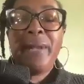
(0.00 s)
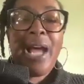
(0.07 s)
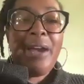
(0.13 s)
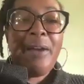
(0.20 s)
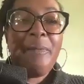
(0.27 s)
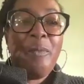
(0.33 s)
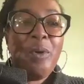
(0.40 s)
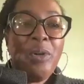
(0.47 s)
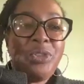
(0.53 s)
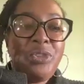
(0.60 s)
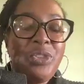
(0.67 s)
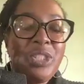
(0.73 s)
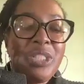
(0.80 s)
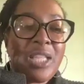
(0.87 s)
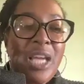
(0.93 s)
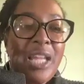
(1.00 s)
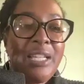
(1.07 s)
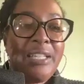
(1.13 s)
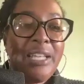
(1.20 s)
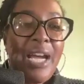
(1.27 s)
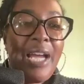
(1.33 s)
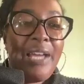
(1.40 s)
but I want you to just kind
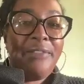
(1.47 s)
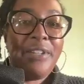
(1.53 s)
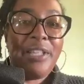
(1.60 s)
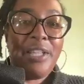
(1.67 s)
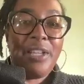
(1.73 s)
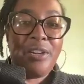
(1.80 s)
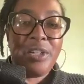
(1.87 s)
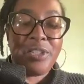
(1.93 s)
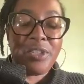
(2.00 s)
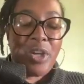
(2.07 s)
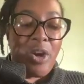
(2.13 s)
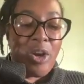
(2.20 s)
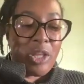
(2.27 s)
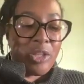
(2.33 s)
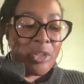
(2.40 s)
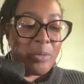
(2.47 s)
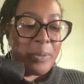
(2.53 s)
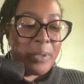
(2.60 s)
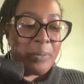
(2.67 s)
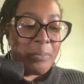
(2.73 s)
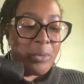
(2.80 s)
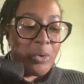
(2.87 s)
of dive in there and talk a little
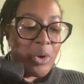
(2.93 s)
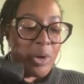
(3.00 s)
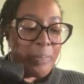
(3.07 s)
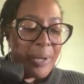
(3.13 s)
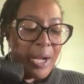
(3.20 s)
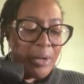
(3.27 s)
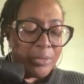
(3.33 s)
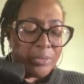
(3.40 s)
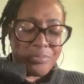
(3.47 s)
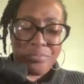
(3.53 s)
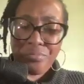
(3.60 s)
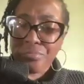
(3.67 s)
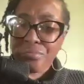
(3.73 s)
bit more about